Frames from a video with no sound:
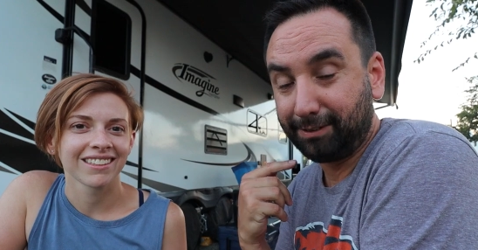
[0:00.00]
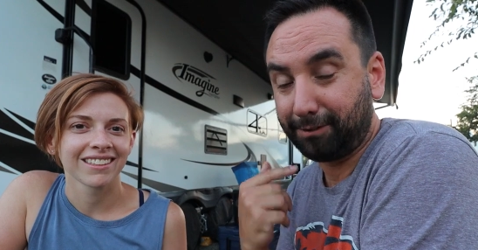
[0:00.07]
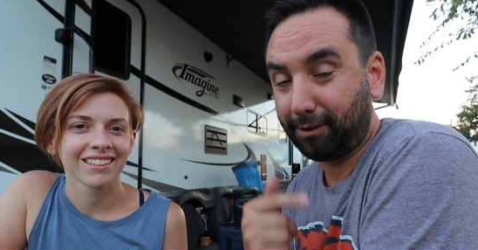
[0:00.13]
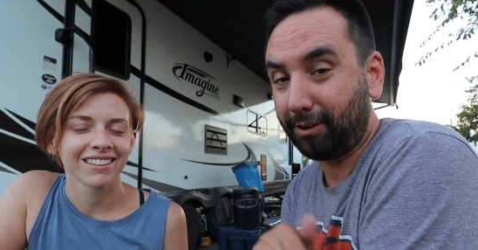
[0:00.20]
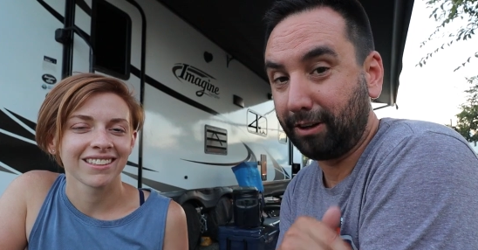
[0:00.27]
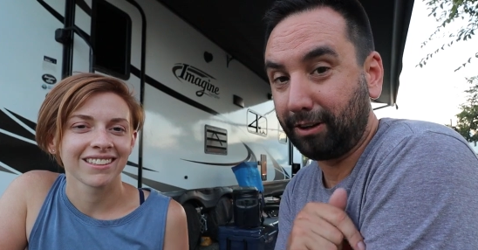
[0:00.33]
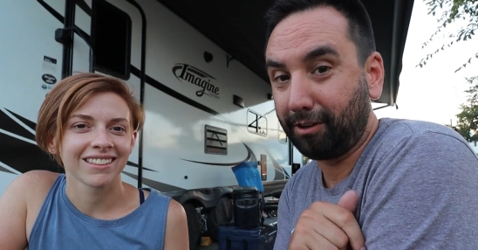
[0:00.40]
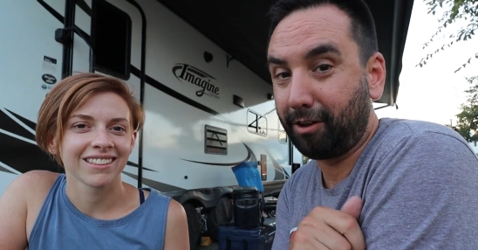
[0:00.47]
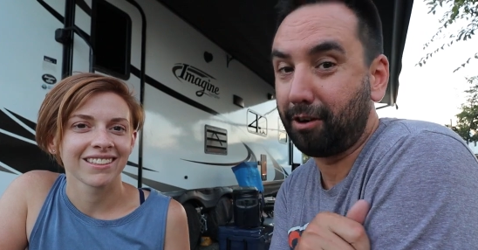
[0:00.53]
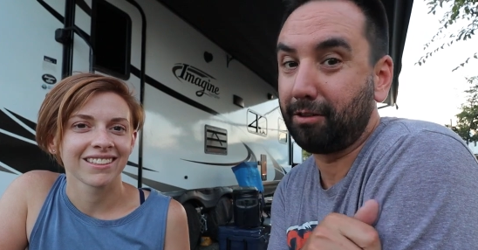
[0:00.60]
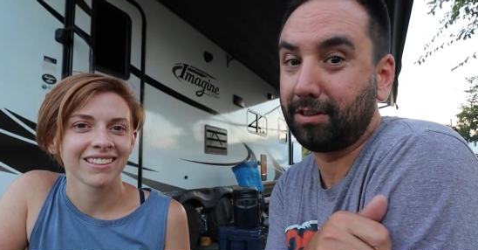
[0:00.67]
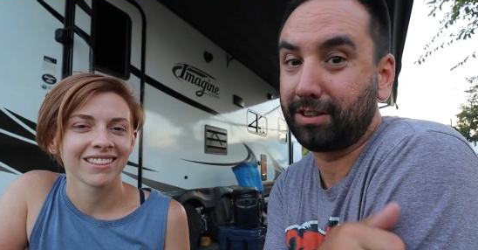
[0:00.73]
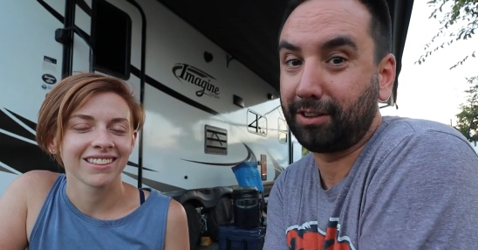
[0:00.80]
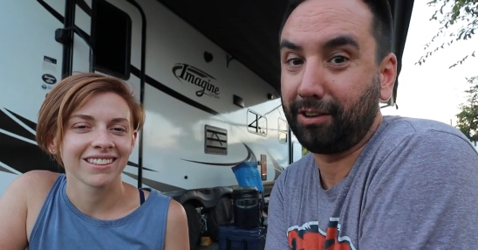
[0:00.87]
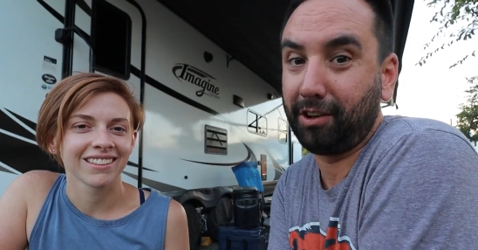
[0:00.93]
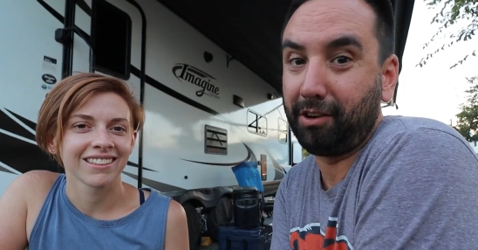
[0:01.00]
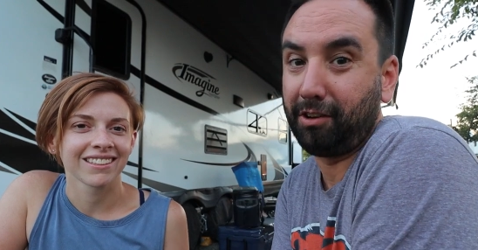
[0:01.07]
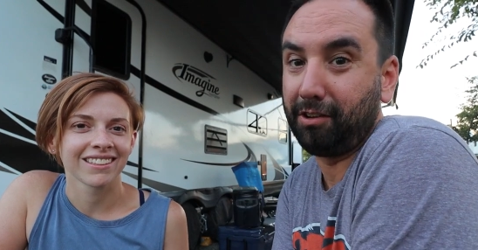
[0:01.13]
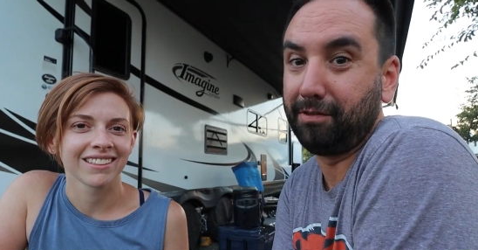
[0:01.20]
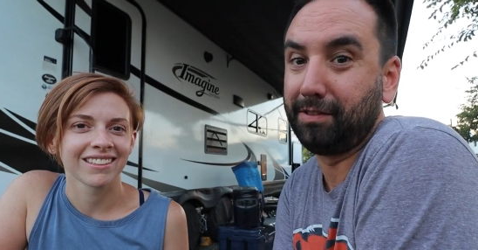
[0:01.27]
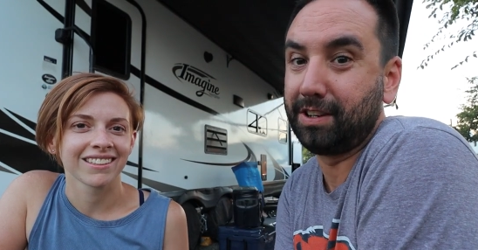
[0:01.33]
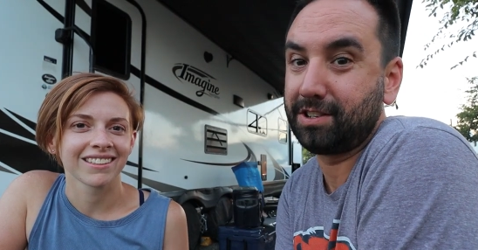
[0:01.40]
Speaker 1: following along with our little
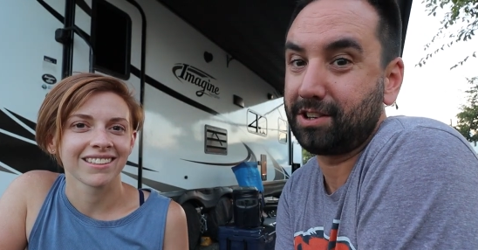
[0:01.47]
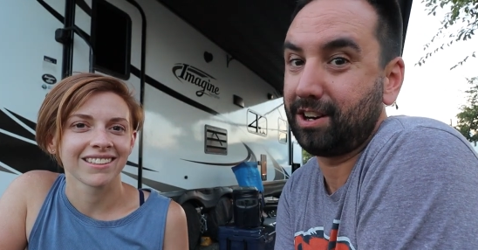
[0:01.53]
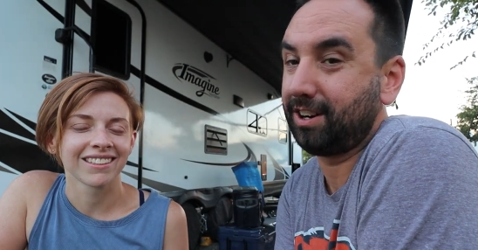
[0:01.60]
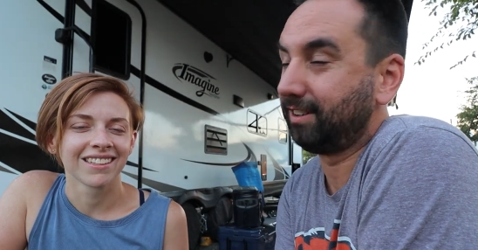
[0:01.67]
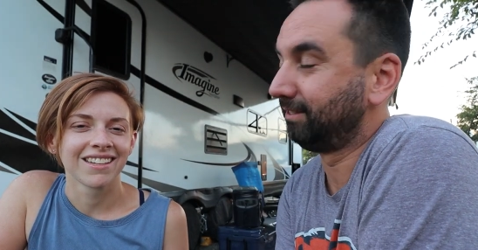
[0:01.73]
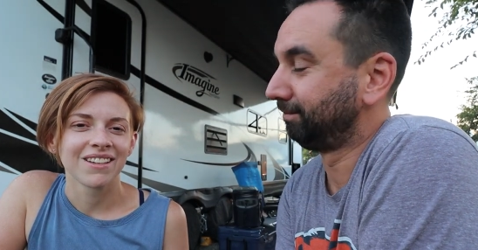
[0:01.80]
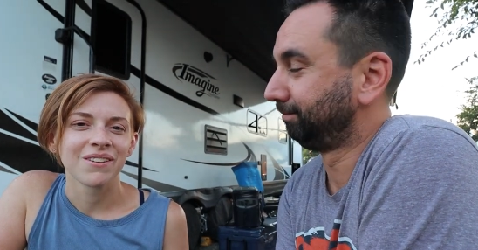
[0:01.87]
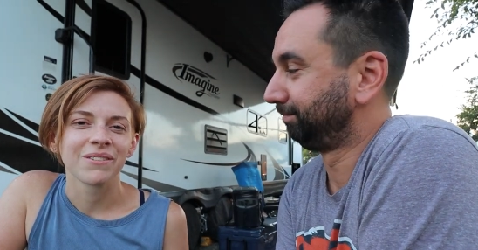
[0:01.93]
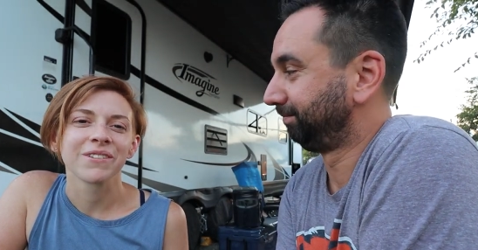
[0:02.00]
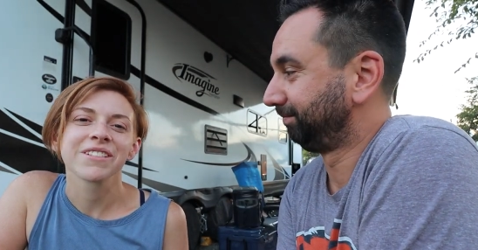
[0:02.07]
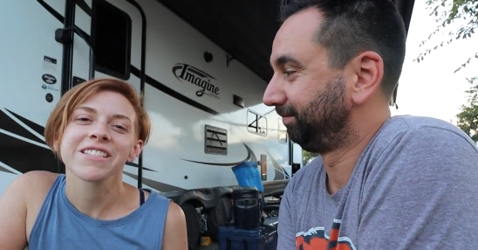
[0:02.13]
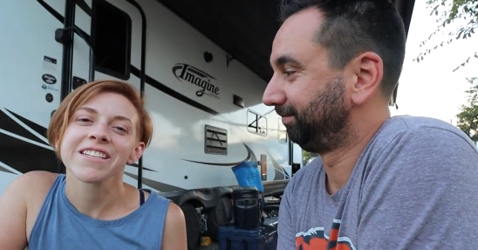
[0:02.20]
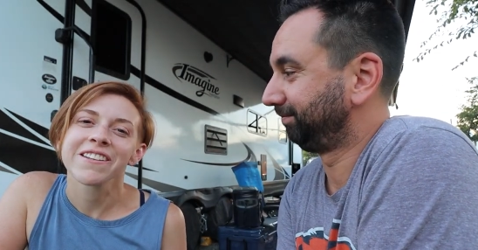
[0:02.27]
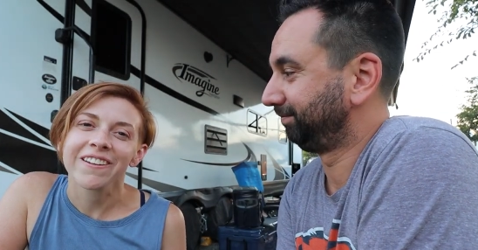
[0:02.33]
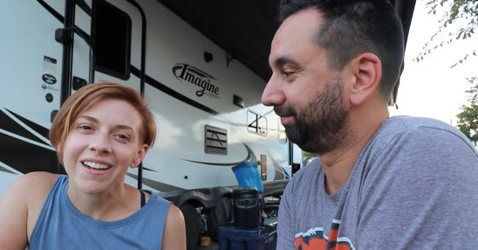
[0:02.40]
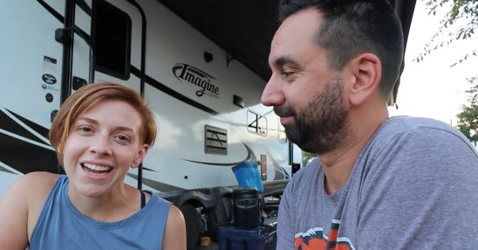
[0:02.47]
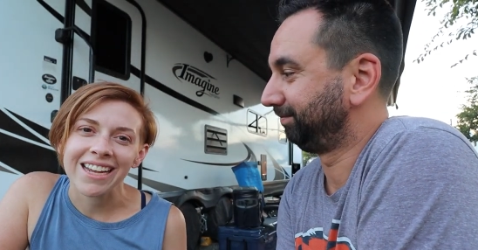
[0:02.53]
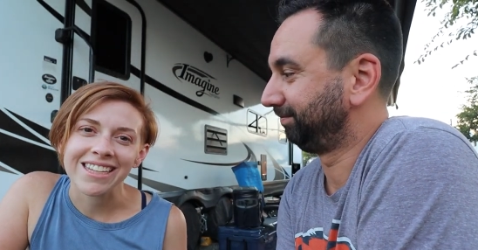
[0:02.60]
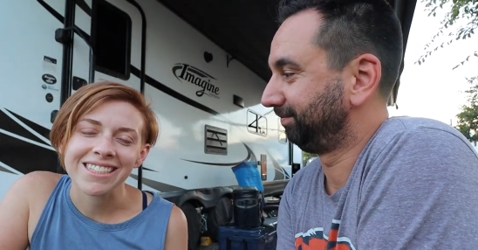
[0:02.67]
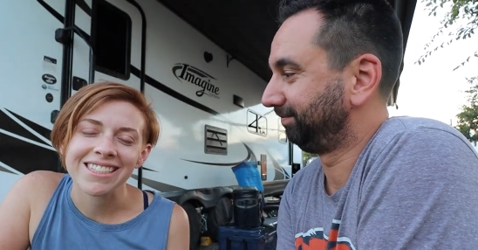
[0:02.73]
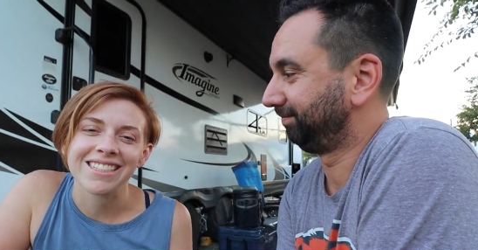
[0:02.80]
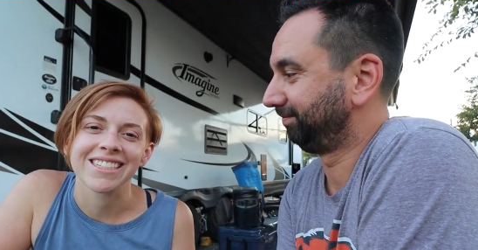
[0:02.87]
adventure.
Speaker 2: We'll see you
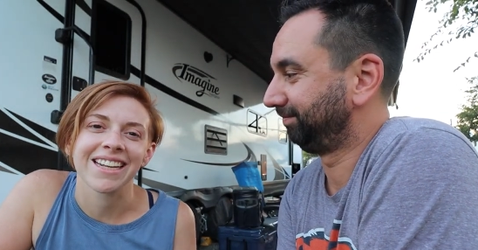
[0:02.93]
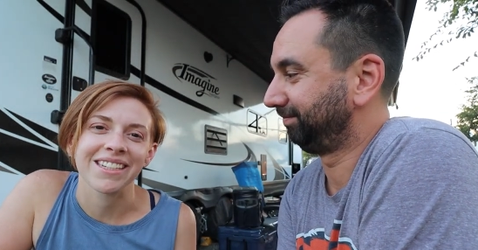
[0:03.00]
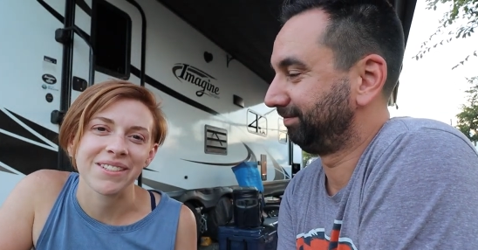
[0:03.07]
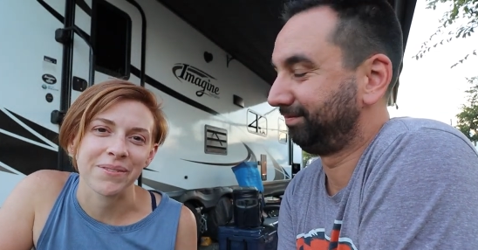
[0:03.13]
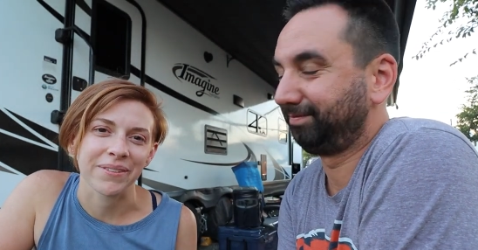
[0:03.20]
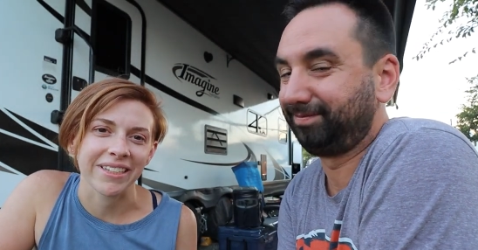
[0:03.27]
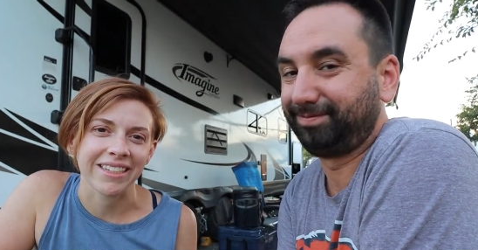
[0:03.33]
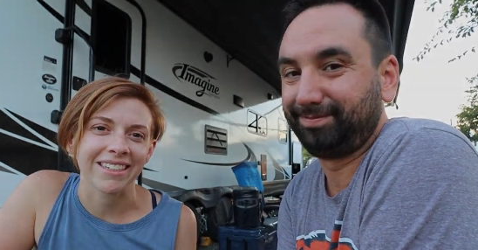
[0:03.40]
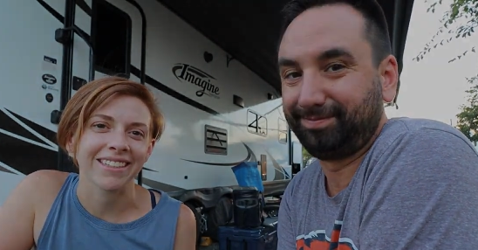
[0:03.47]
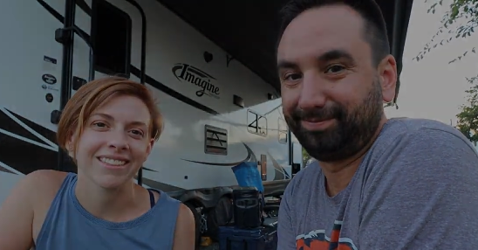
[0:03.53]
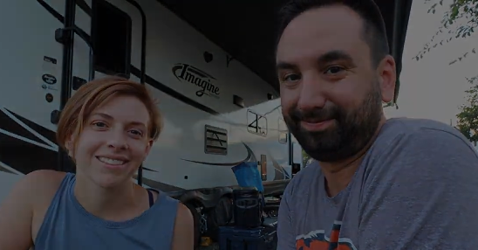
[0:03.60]
guys next week.